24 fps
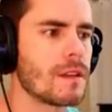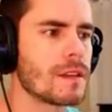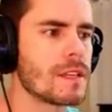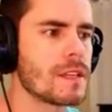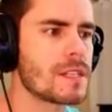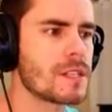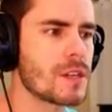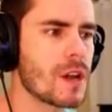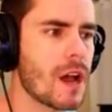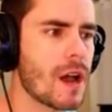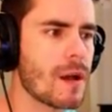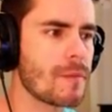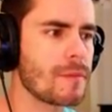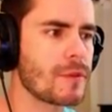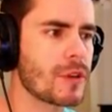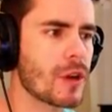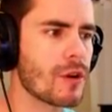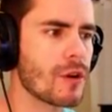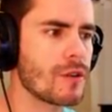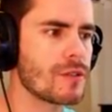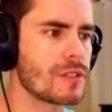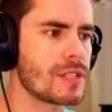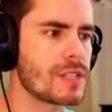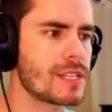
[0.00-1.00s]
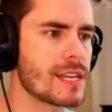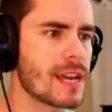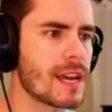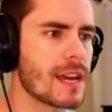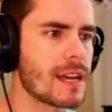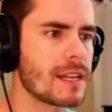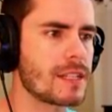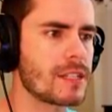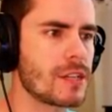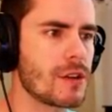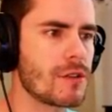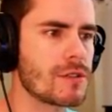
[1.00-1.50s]
This time, don't,
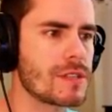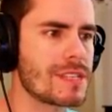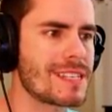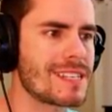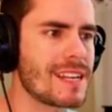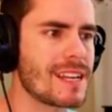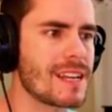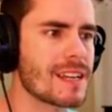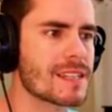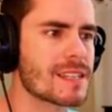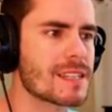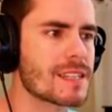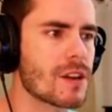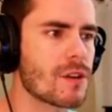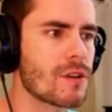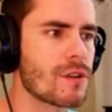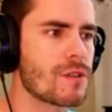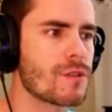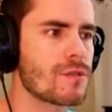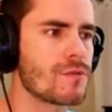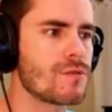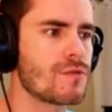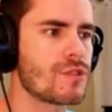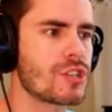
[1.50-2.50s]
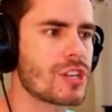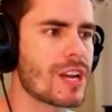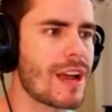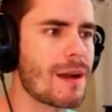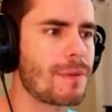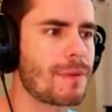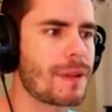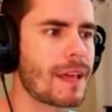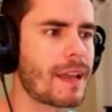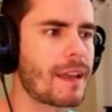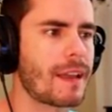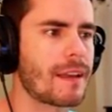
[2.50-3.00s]
uh, don't steer so
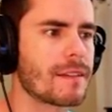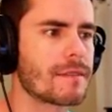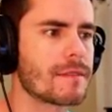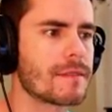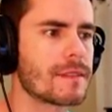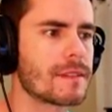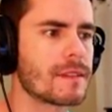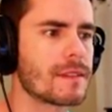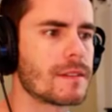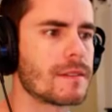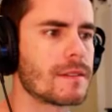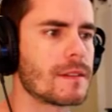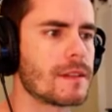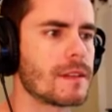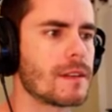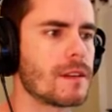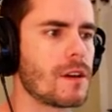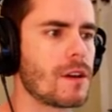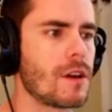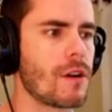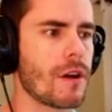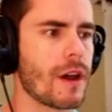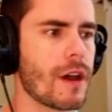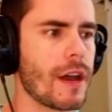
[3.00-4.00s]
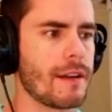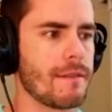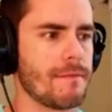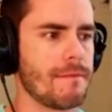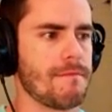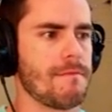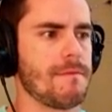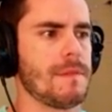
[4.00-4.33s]
sharply. Alright.